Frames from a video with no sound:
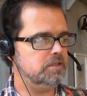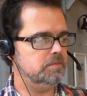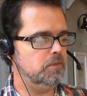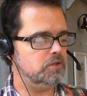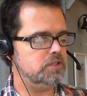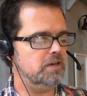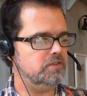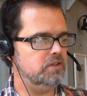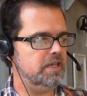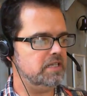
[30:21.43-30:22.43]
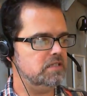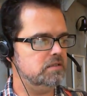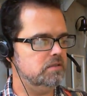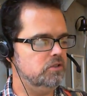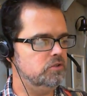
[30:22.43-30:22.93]
Most often,
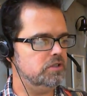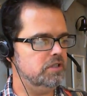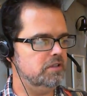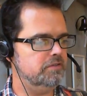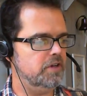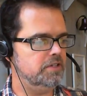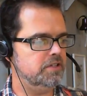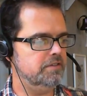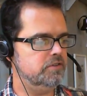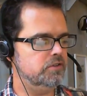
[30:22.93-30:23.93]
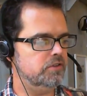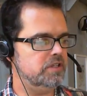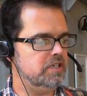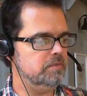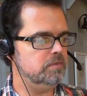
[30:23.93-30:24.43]
that's usually the fault of your
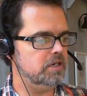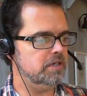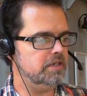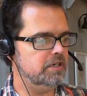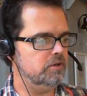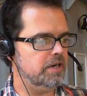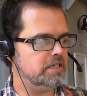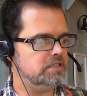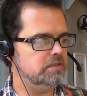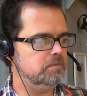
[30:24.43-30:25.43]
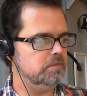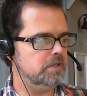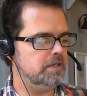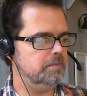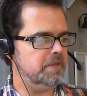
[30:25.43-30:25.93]
theme interacting
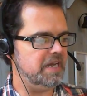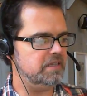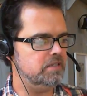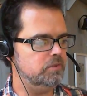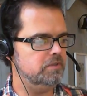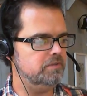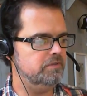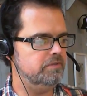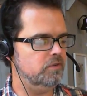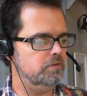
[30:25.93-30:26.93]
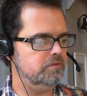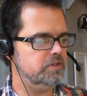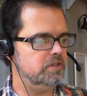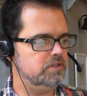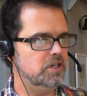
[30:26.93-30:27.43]
badly with form
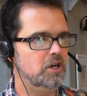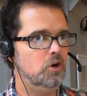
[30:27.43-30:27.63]
fields,